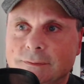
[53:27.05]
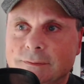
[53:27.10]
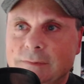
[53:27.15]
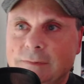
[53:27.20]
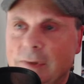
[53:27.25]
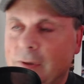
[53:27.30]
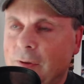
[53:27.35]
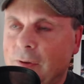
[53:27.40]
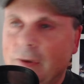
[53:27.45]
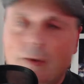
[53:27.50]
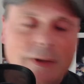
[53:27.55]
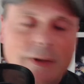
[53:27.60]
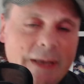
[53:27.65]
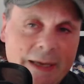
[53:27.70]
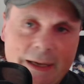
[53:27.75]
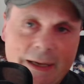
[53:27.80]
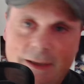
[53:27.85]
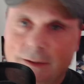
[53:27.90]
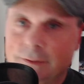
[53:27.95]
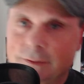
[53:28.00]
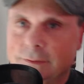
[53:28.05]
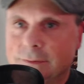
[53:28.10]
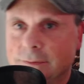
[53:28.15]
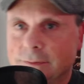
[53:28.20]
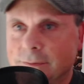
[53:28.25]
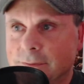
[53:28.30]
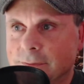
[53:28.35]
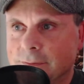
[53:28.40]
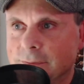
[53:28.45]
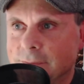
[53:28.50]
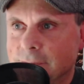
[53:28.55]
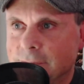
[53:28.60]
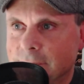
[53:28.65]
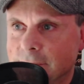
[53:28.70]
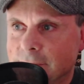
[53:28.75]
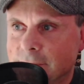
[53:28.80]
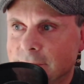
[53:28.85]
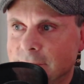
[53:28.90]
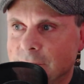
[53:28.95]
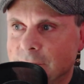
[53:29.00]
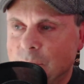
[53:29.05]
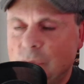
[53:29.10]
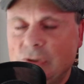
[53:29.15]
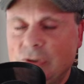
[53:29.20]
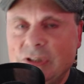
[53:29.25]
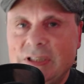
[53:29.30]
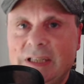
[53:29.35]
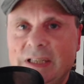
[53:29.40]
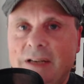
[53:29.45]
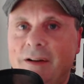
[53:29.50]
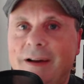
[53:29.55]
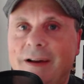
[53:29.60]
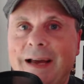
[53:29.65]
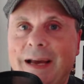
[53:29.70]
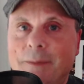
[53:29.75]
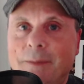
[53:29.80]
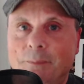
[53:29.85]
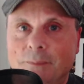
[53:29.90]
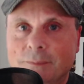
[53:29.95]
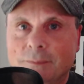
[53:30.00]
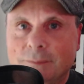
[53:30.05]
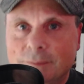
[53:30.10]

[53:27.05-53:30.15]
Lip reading: I don't go there. What do you think I am?